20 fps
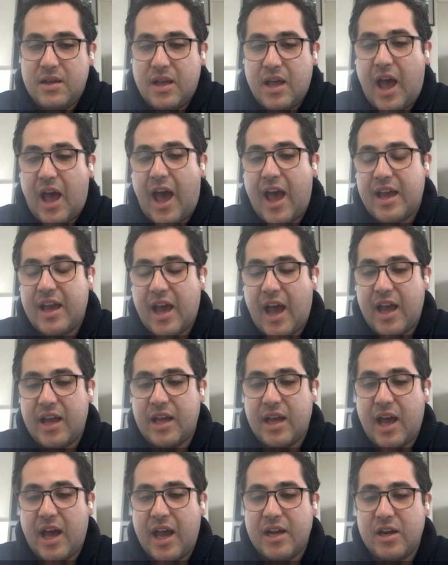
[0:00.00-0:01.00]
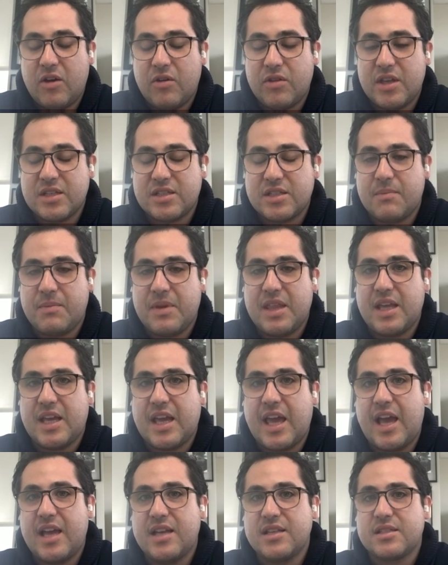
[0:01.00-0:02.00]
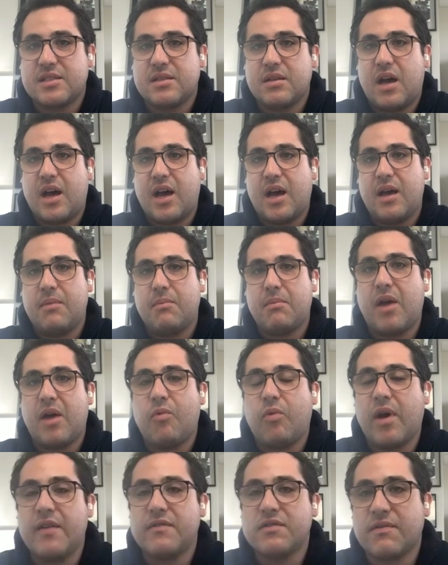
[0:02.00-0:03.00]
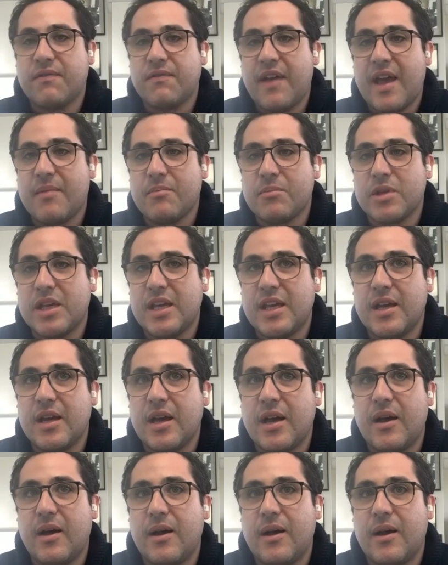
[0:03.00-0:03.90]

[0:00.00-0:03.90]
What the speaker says: I know this to be the case. My wife's family